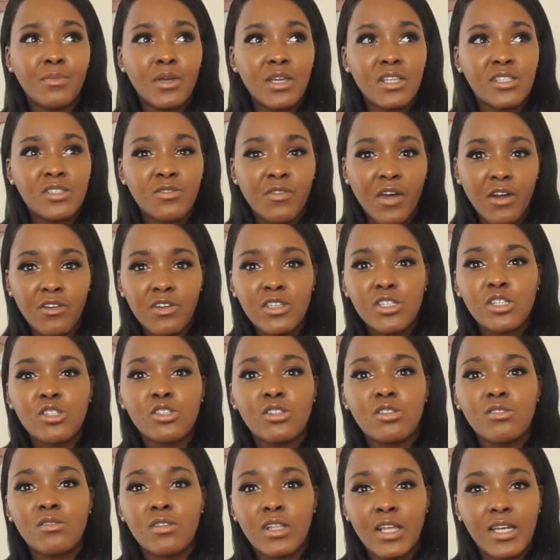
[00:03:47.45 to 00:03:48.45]
it's very
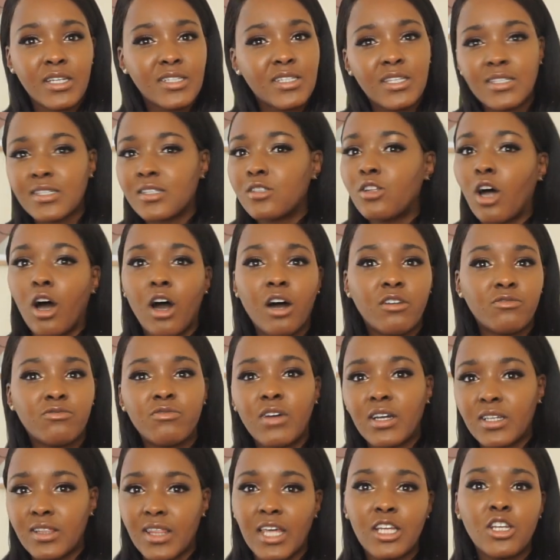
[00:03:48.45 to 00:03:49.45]
it's
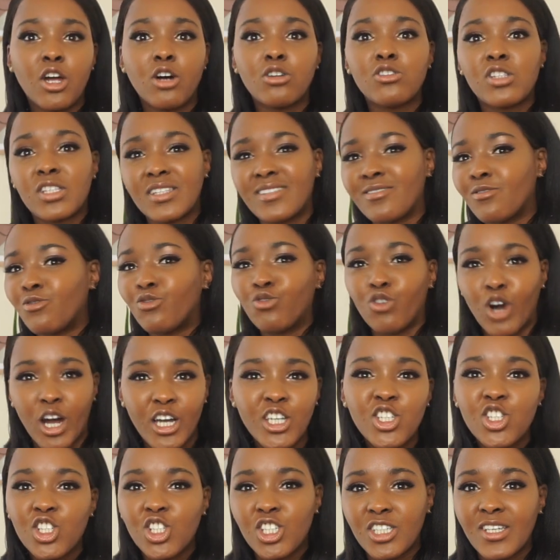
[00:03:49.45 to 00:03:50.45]
not they don't
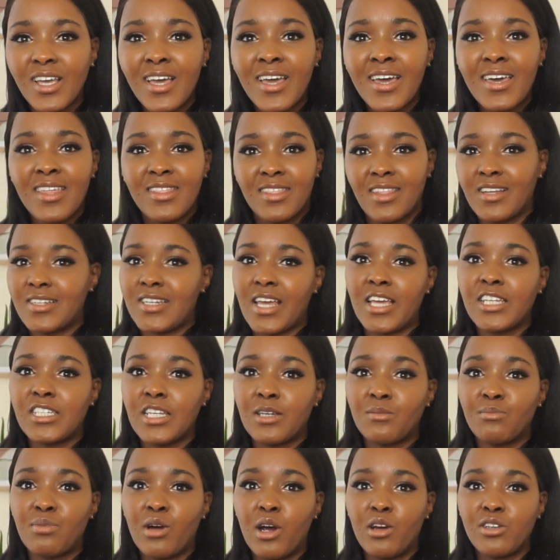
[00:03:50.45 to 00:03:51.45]
rush the
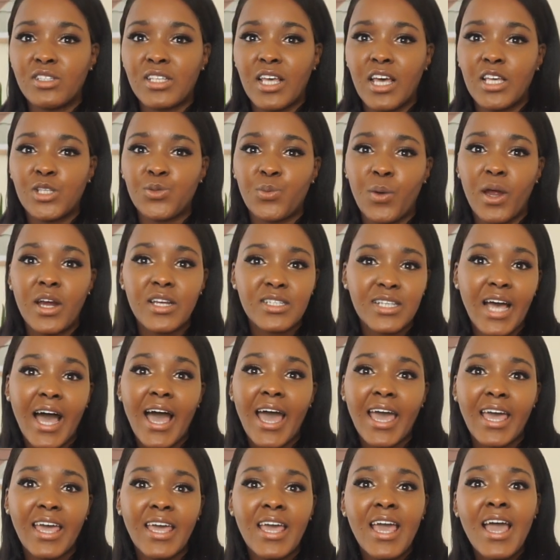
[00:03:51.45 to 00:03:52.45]
dating process whereas
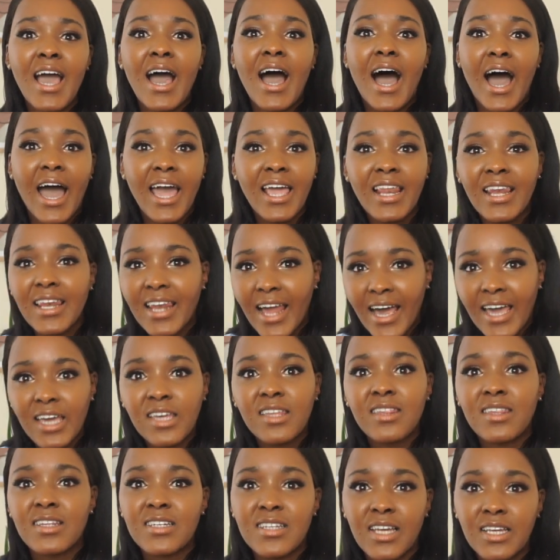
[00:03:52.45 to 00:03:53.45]
I I
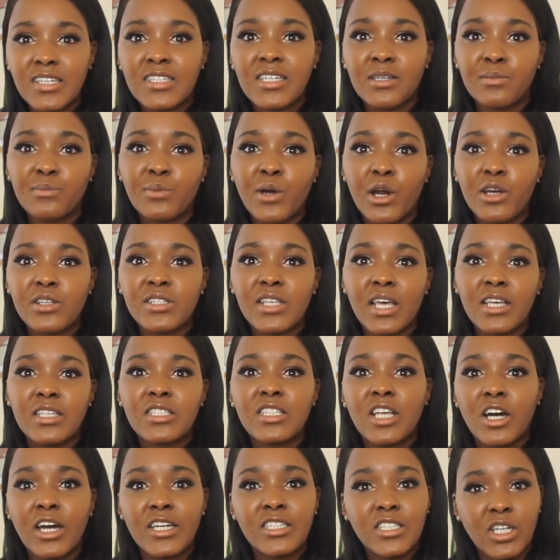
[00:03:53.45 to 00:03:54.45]
like the dating process
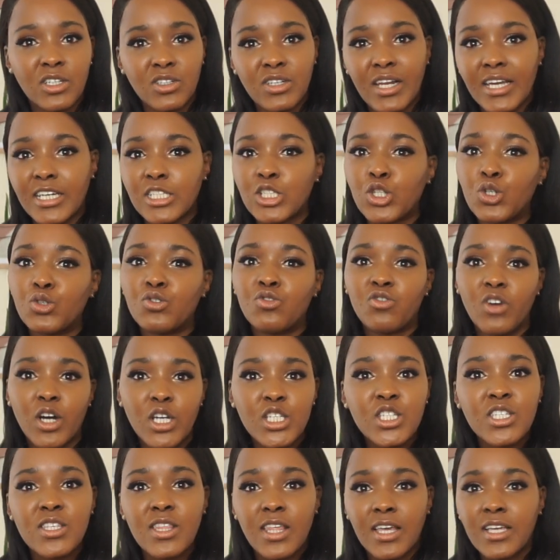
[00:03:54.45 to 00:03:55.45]
so I don't like to
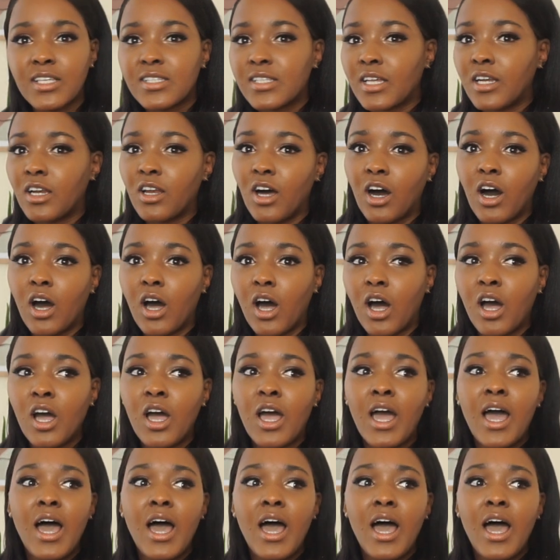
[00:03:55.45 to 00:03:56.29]
rush things a lot